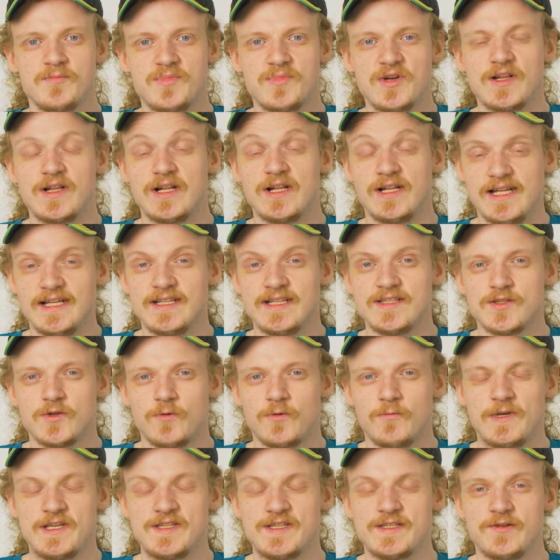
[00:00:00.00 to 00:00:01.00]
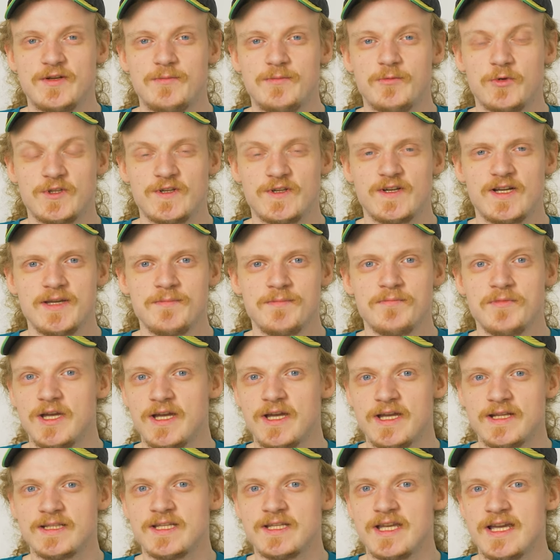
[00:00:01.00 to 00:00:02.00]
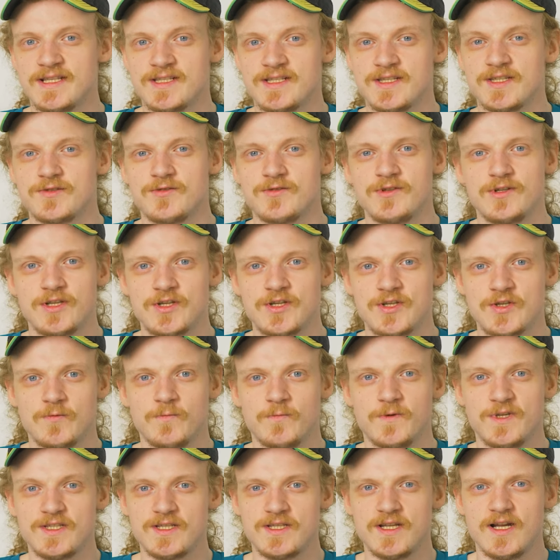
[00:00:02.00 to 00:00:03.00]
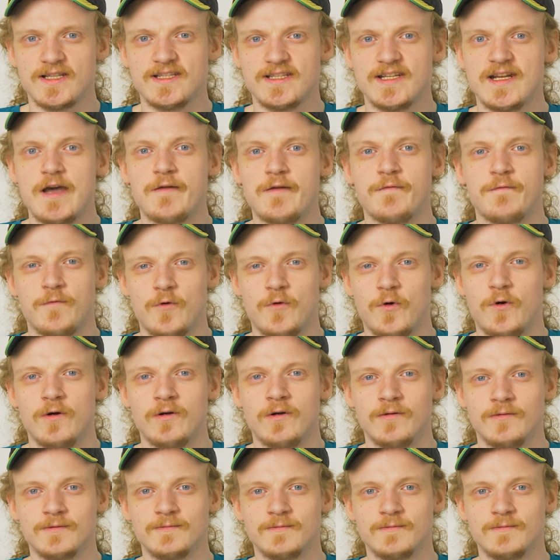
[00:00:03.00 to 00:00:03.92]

But let's not waste any more time, and as is tradition, we start in F4.